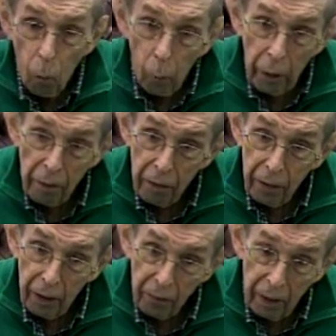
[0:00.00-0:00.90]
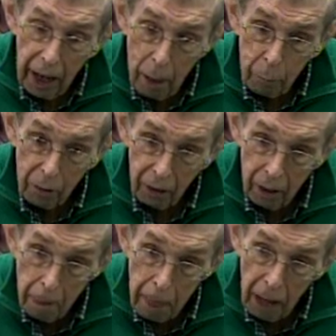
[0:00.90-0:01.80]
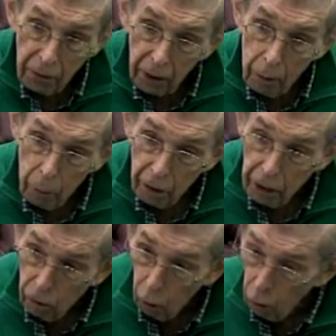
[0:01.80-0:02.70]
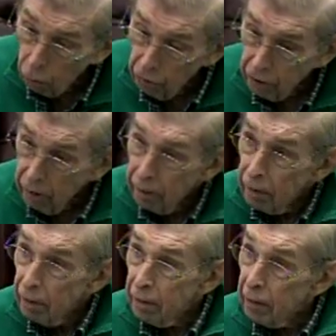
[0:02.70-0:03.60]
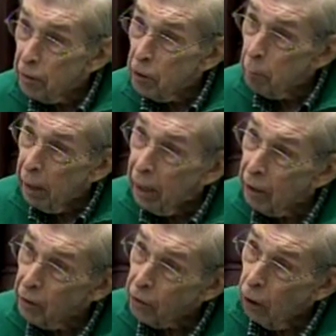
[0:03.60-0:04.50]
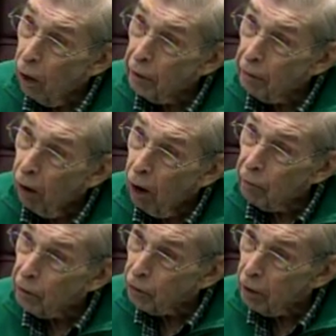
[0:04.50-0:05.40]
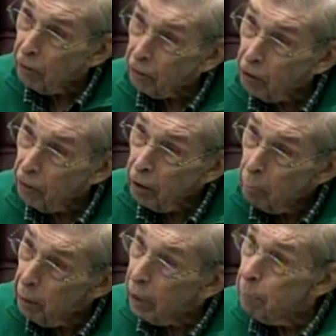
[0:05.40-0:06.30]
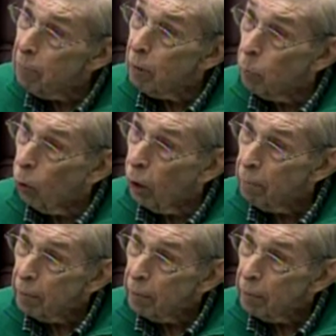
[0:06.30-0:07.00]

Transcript: one of the things that happens as a community grows, then the demands on the services become even more.